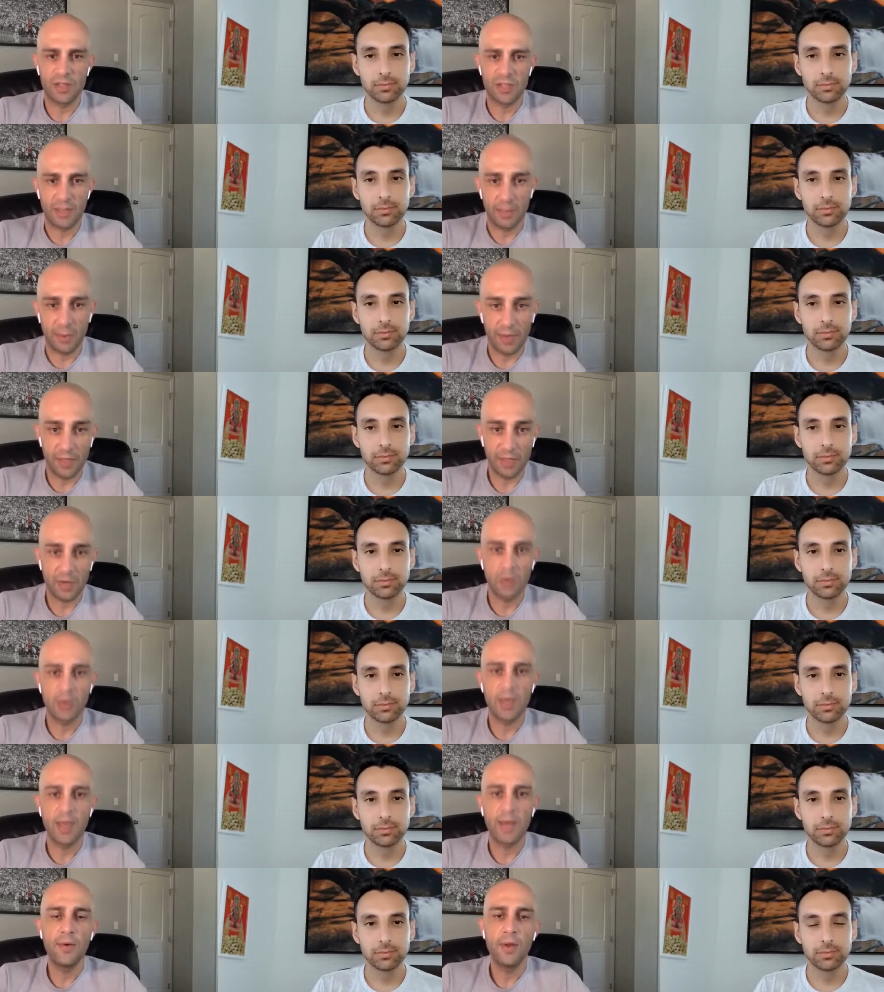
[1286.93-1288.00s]
Speaker 1: It's a separate
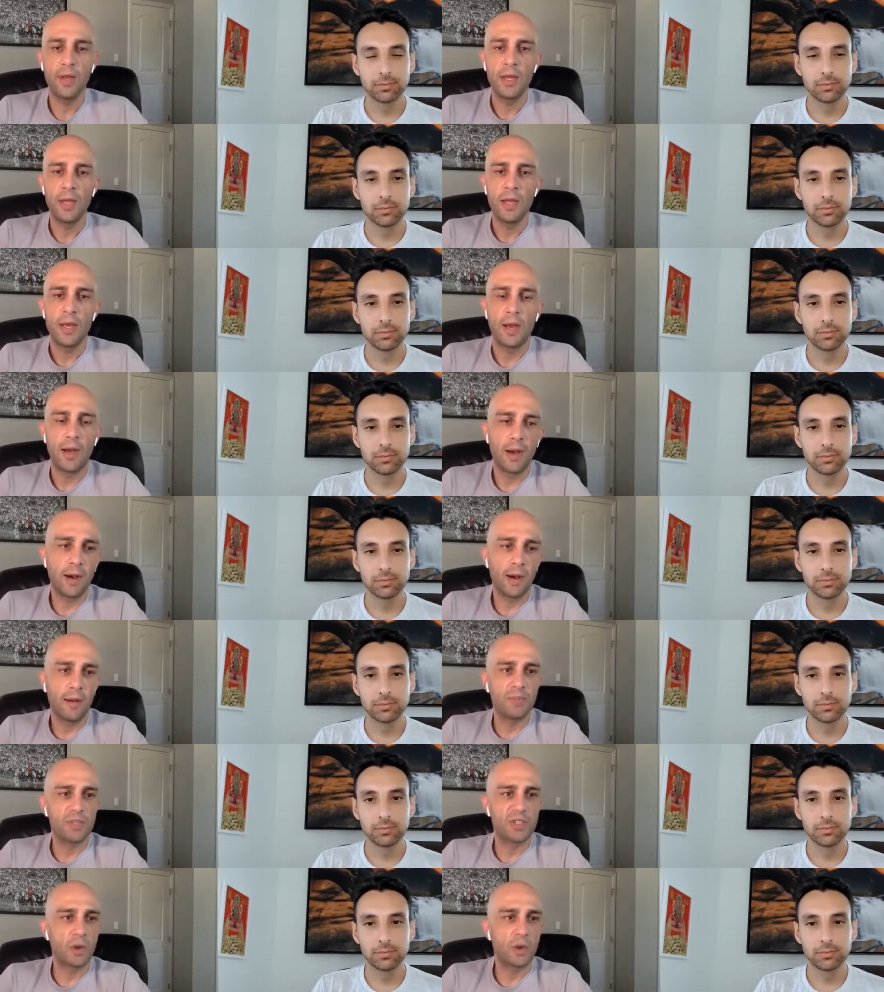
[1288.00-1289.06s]
escrow account.
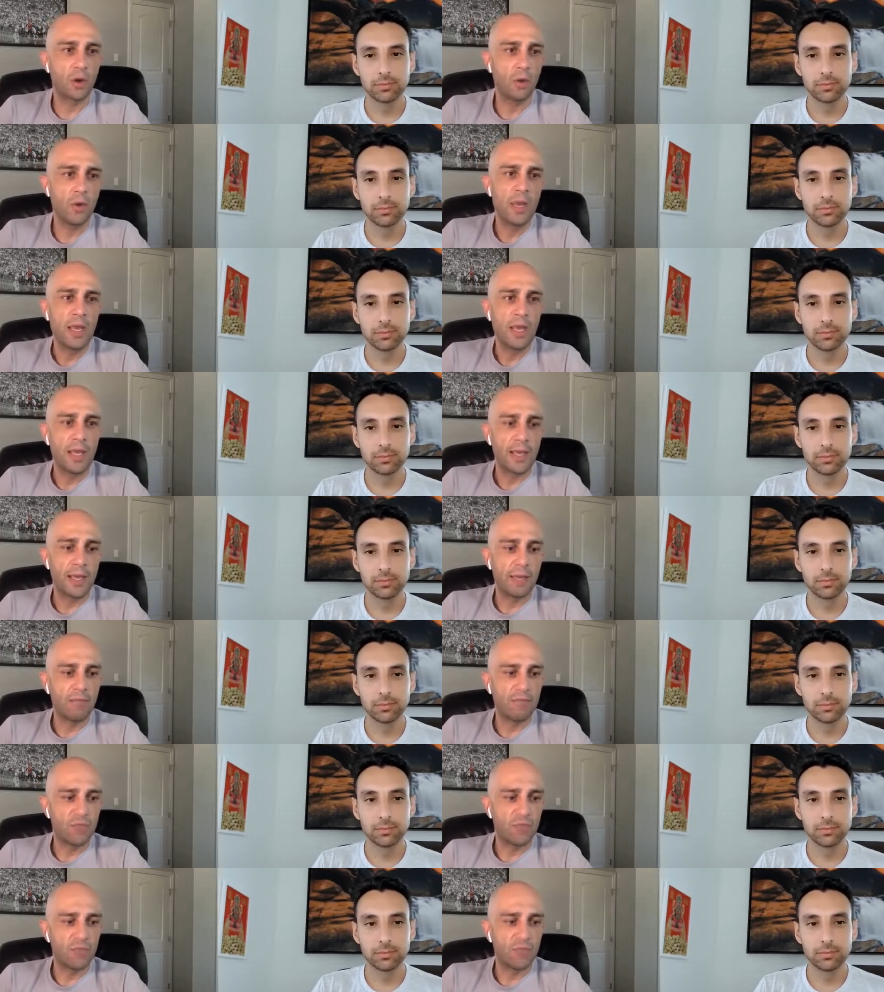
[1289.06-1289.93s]
So it